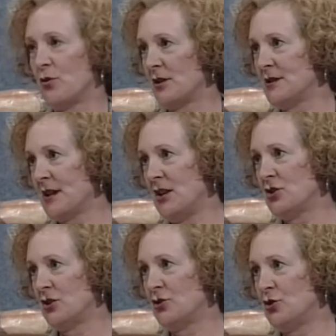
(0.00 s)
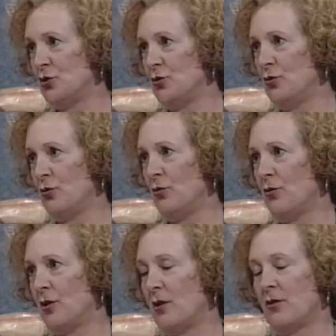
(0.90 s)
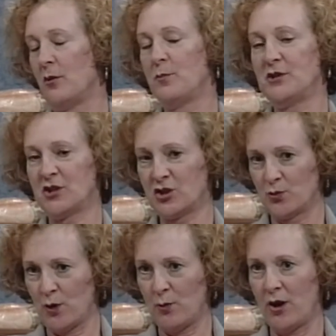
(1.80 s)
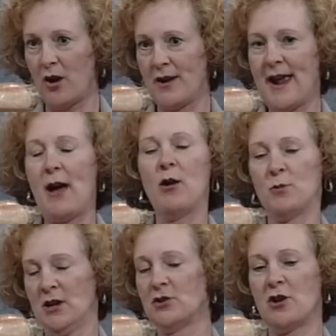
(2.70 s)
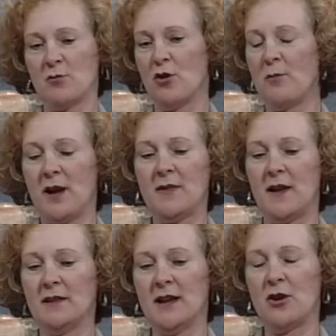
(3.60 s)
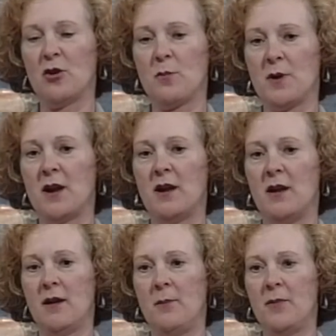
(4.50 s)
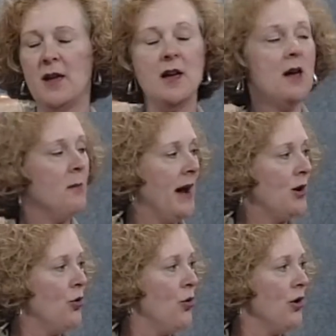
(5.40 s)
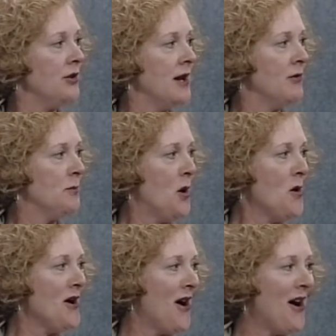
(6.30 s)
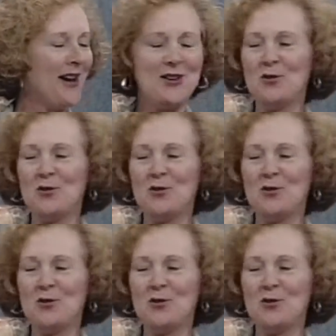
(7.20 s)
organization to the, the position where we are now, and we can talk more about that later. But um, my cohort, David Pocock,